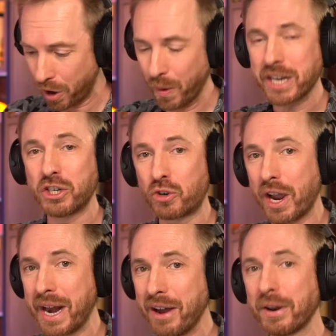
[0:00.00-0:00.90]
Can't wait to
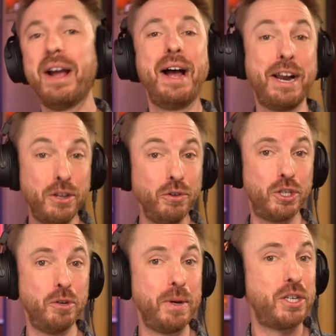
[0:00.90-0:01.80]
try it out. And
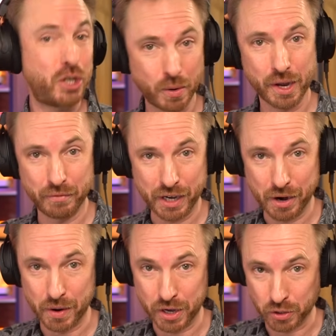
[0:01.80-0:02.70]
YouTube is showing a
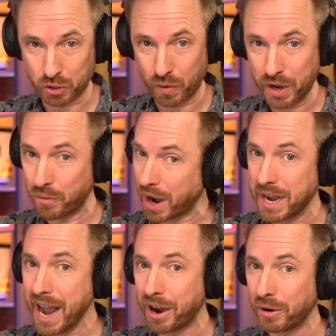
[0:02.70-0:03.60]
video on your screen
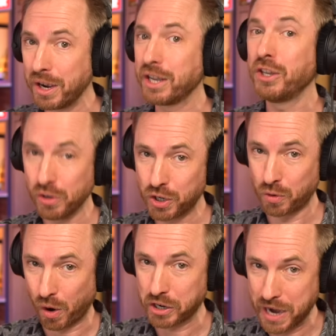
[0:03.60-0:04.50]
right now you
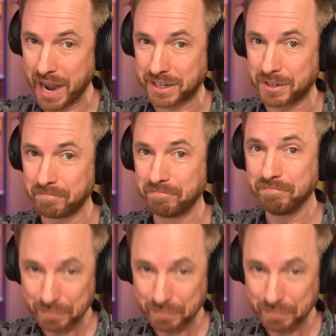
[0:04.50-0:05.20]
should watch next.